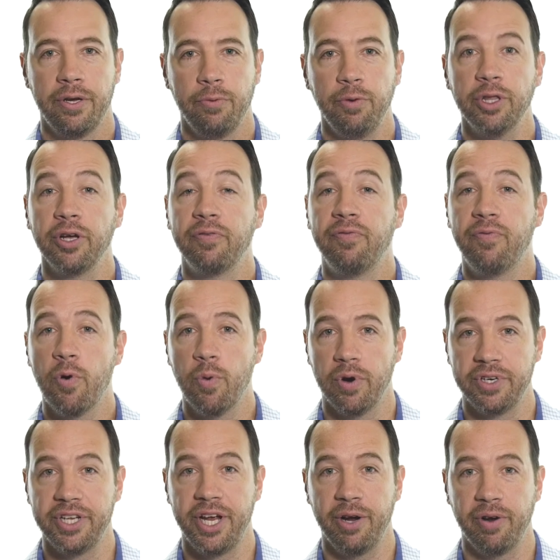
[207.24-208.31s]
We look forward
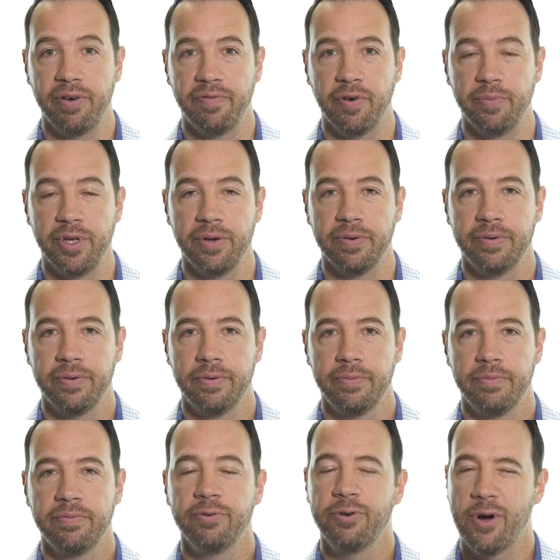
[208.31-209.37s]
to hearing from you.
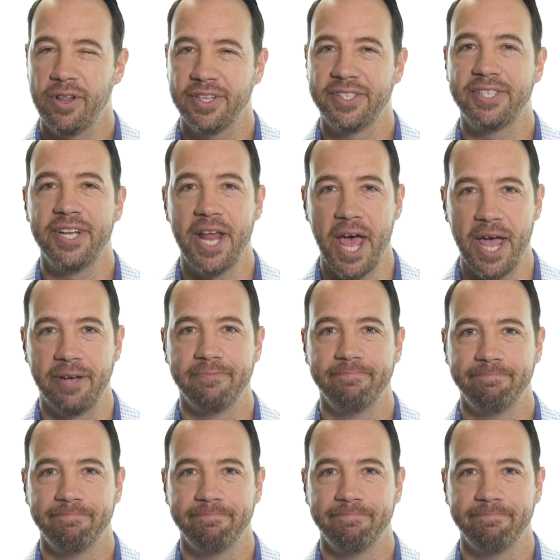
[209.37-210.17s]
Call us today.